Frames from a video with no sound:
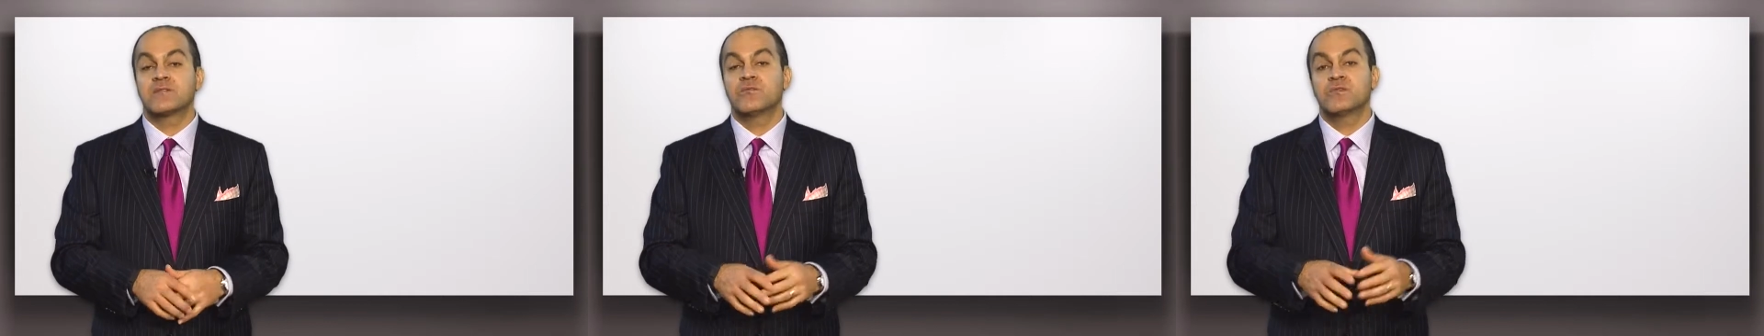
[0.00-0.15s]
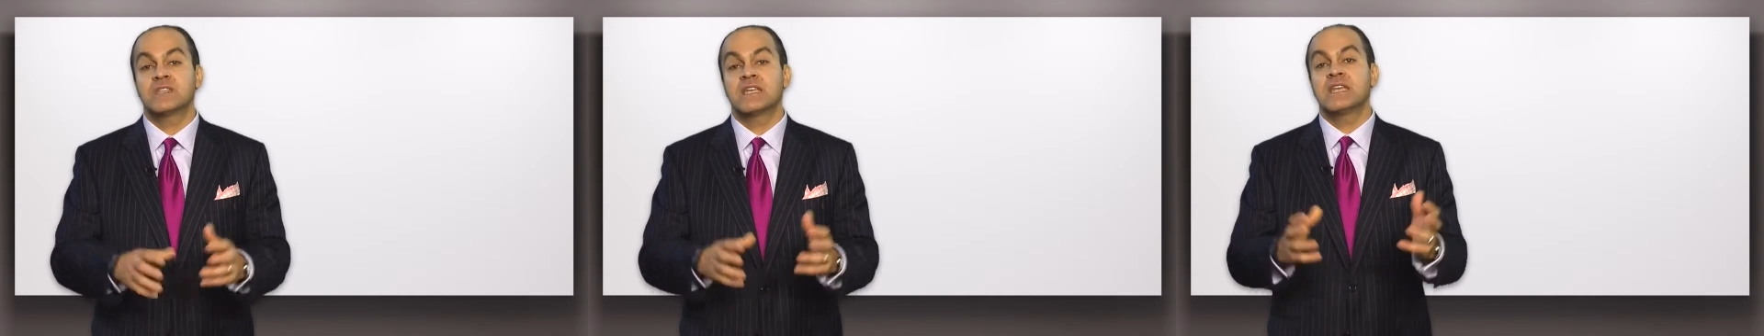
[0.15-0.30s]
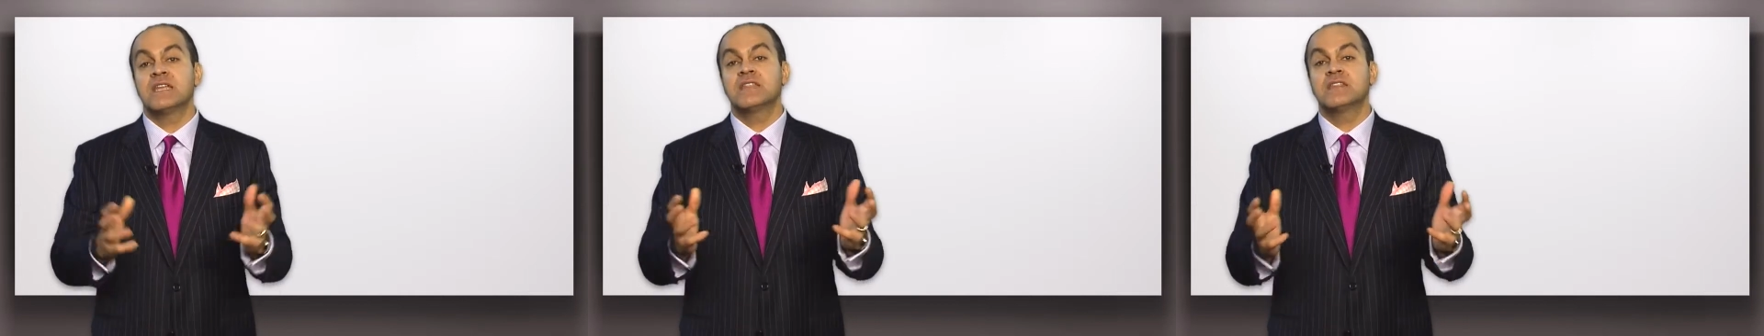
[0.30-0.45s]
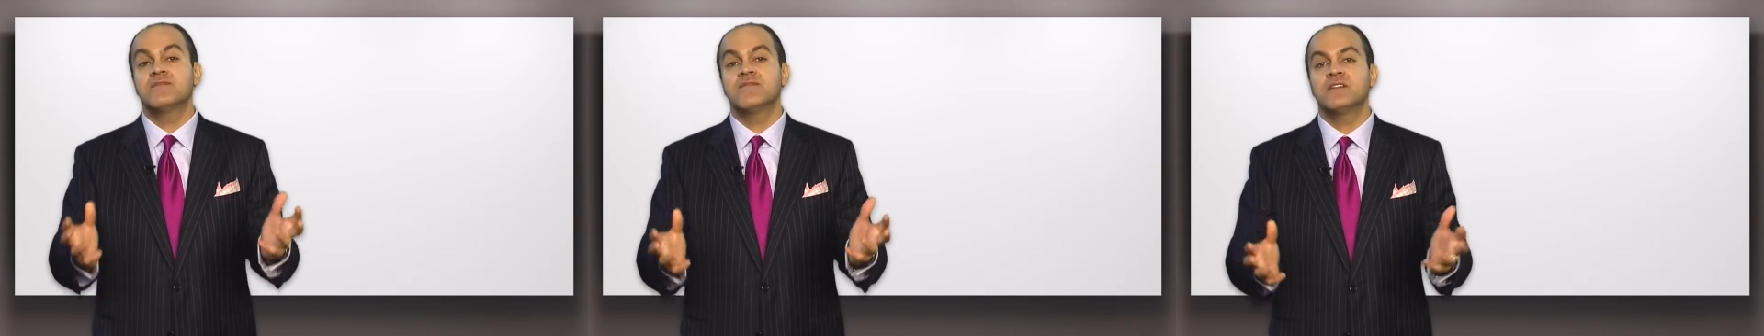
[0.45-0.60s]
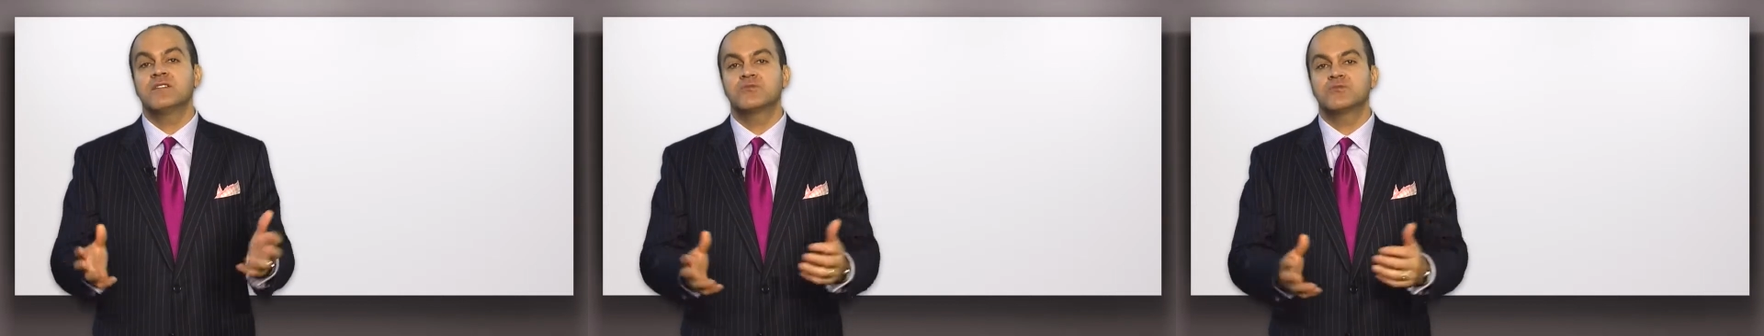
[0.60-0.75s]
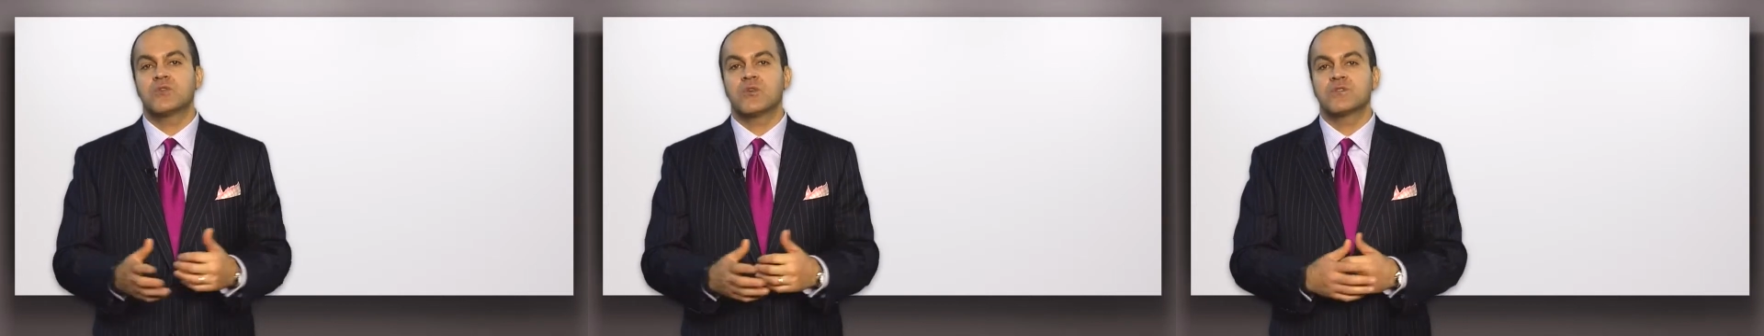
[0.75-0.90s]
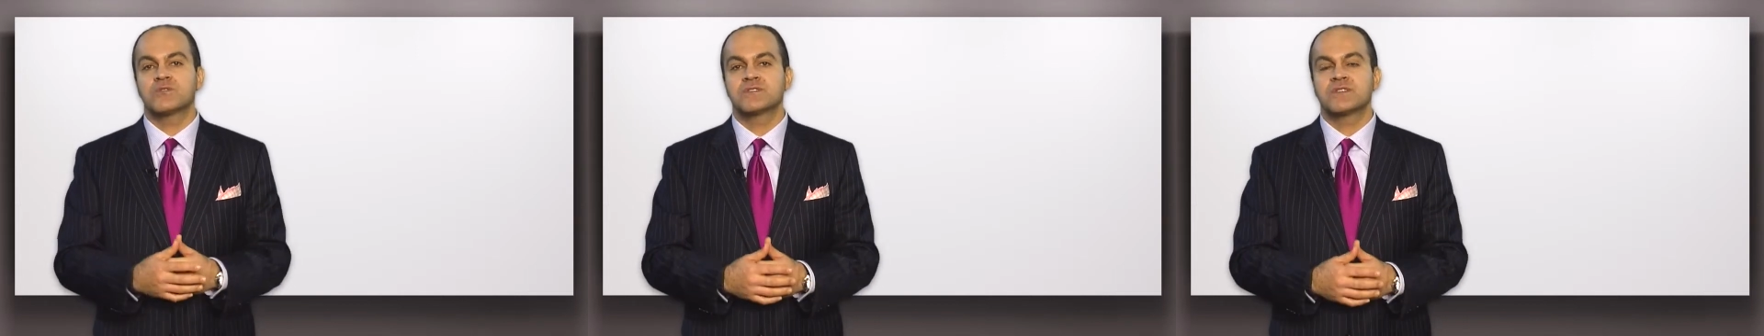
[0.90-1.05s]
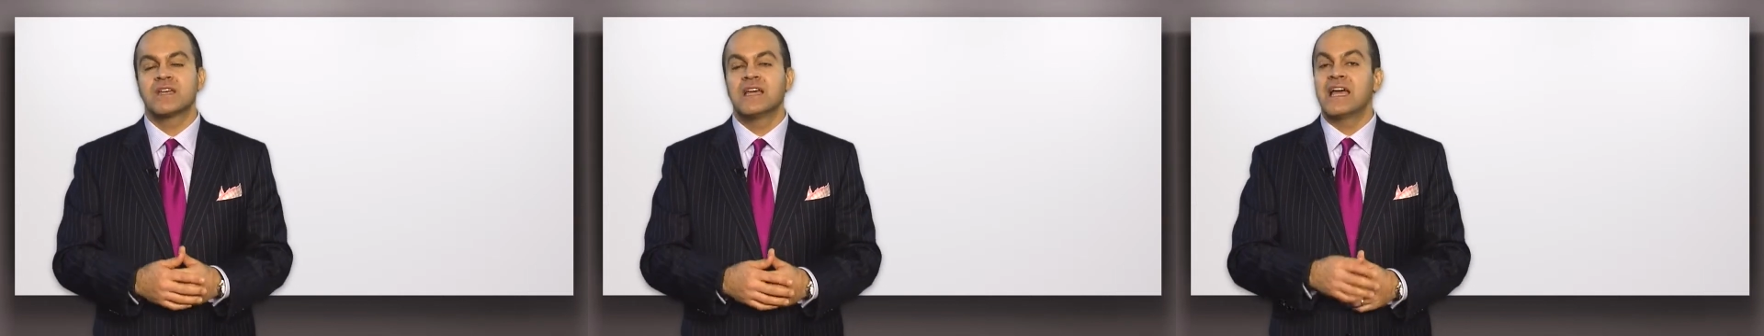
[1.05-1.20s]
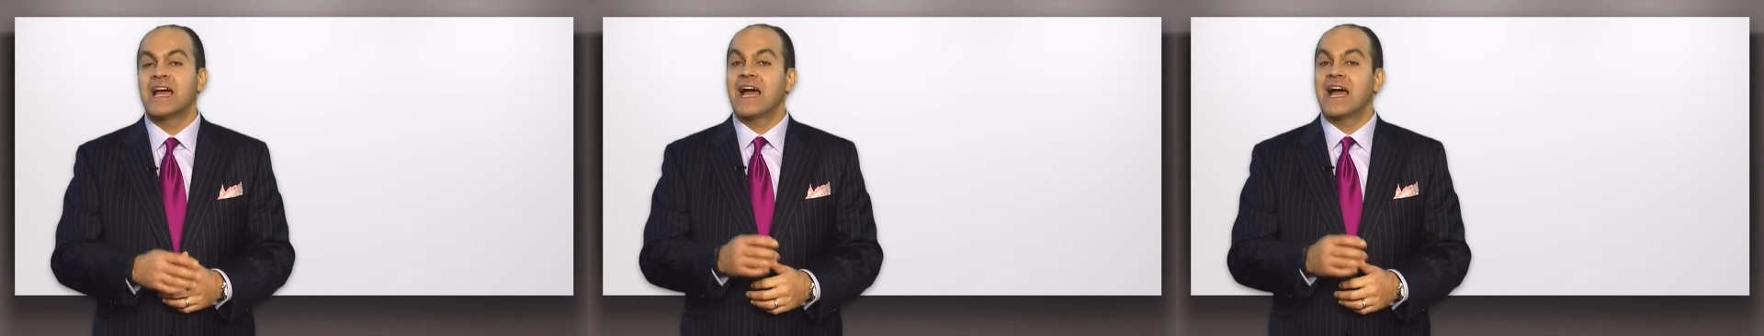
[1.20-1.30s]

within individuals